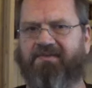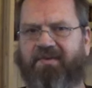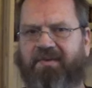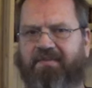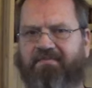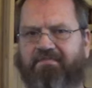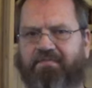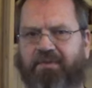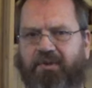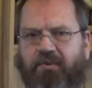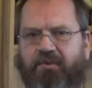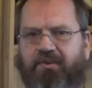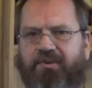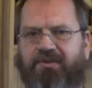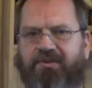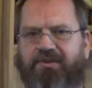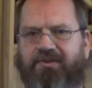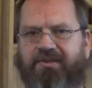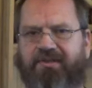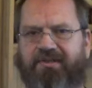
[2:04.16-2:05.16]
with
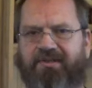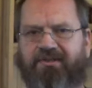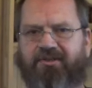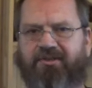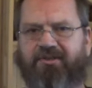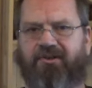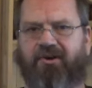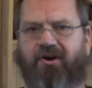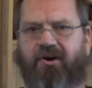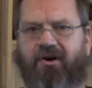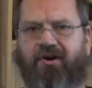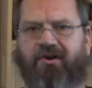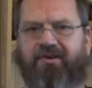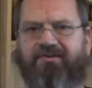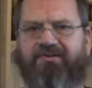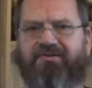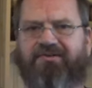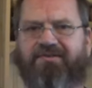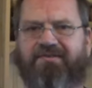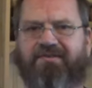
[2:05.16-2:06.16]
boots and
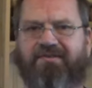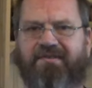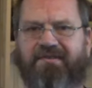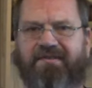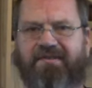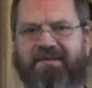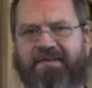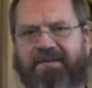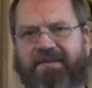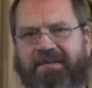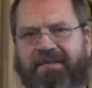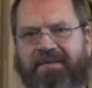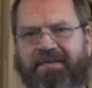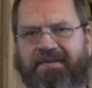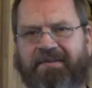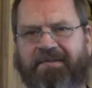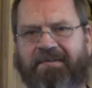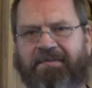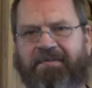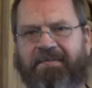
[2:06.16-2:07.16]
scars,
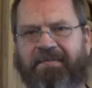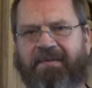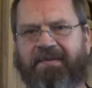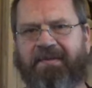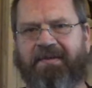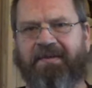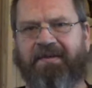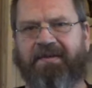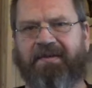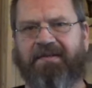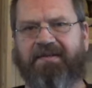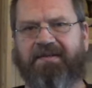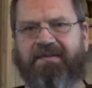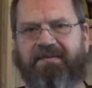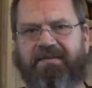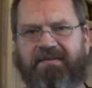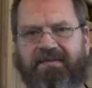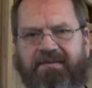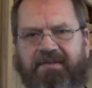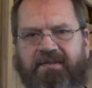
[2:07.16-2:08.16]
it's,
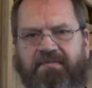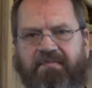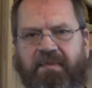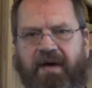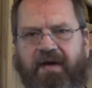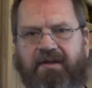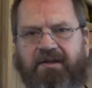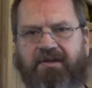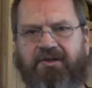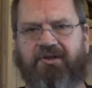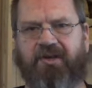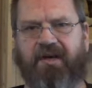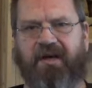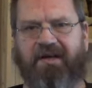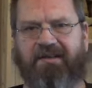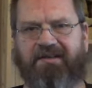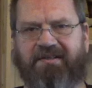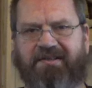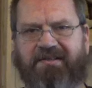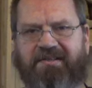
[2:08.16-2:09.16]
it's a better
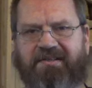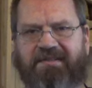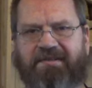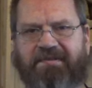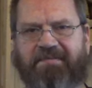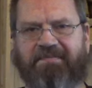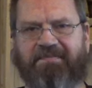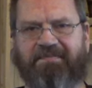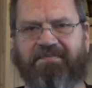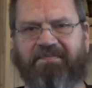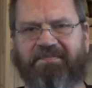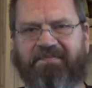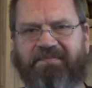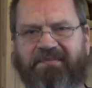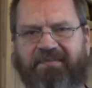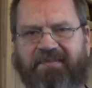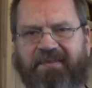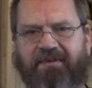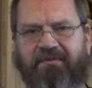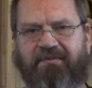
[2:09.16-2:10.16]
chance
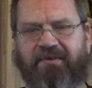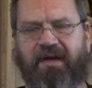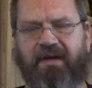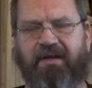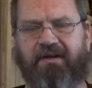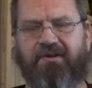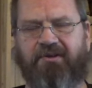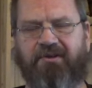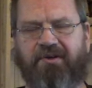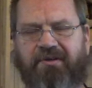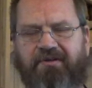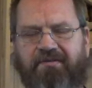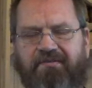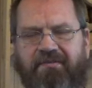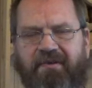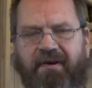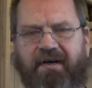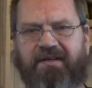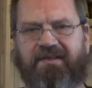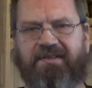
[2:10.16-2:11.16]
of getting good
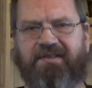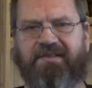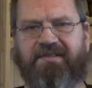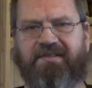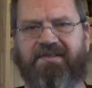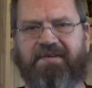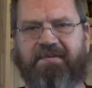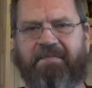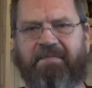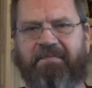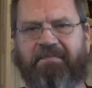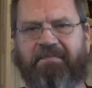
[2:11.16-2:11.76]
advice.